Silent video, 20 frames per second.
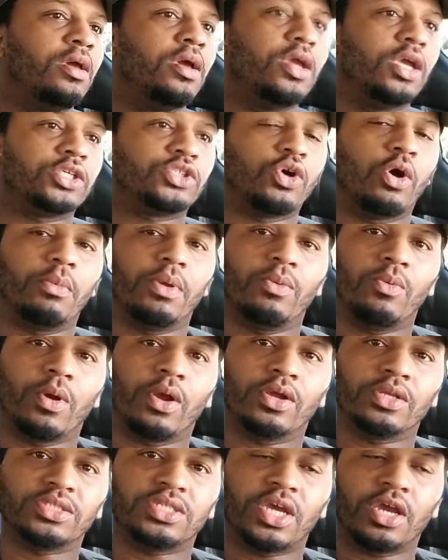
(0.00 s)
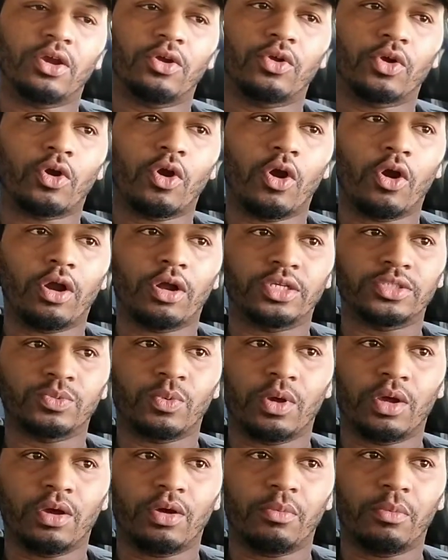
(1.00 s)
it's going to be wear and tear on the car as
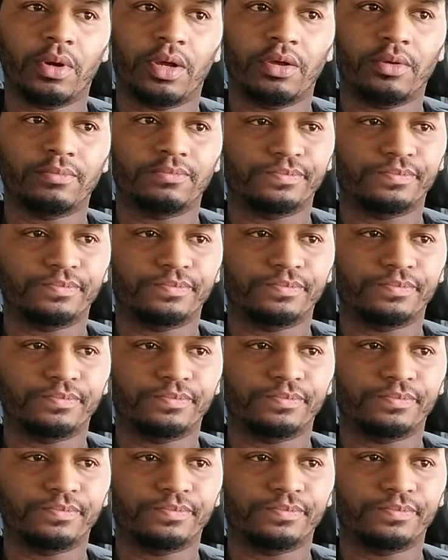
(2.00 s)
well. But